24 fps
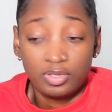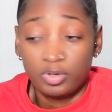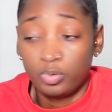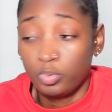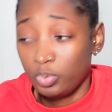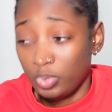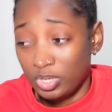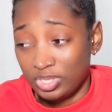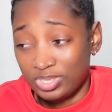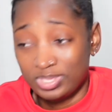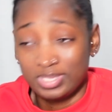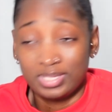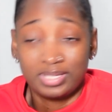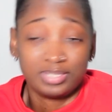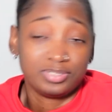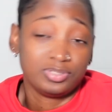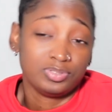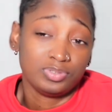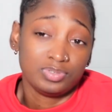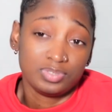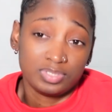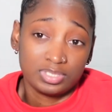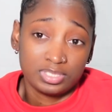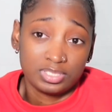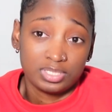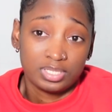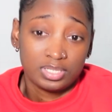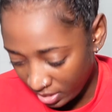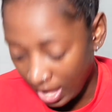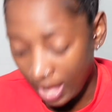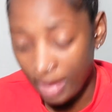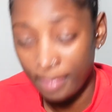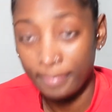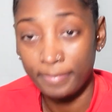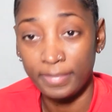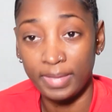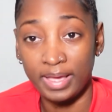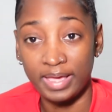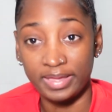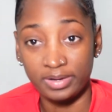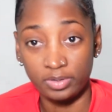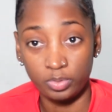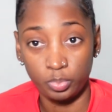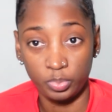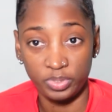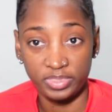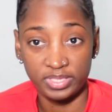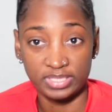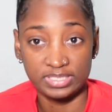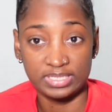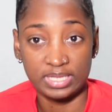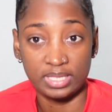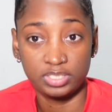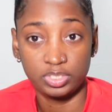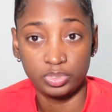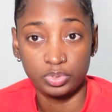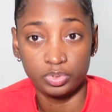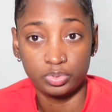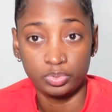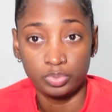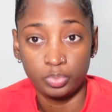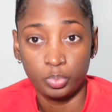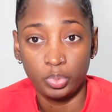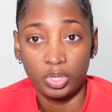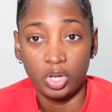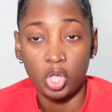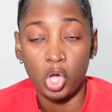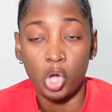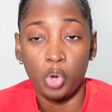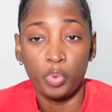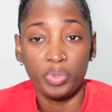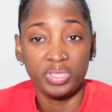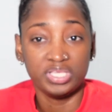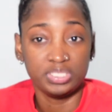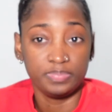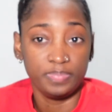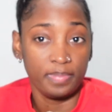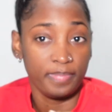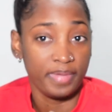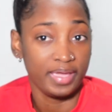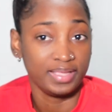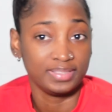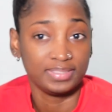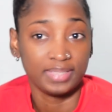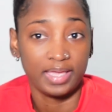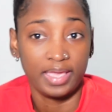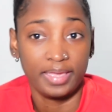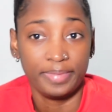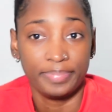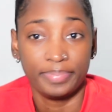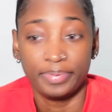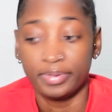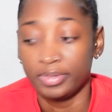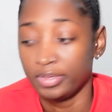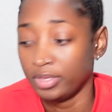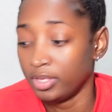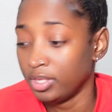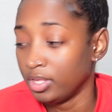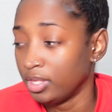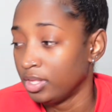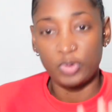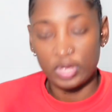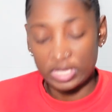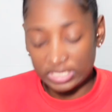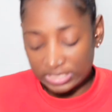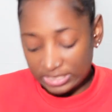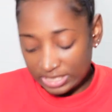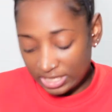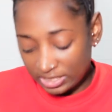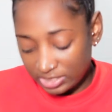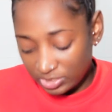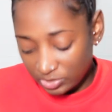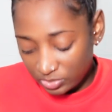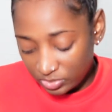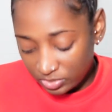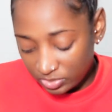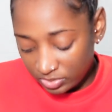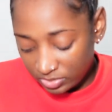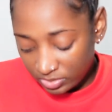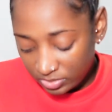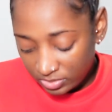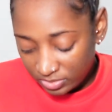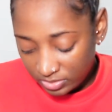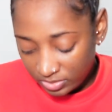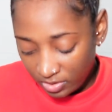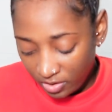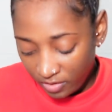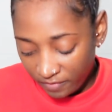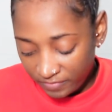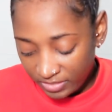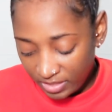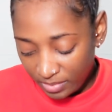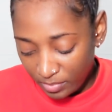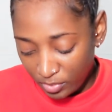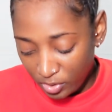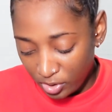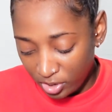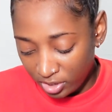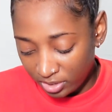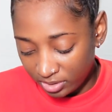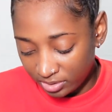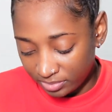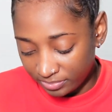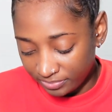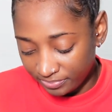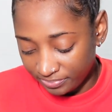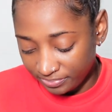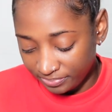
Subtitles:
with tattoos. A man with a tattoo will always be my type. Worst tattoo of them all?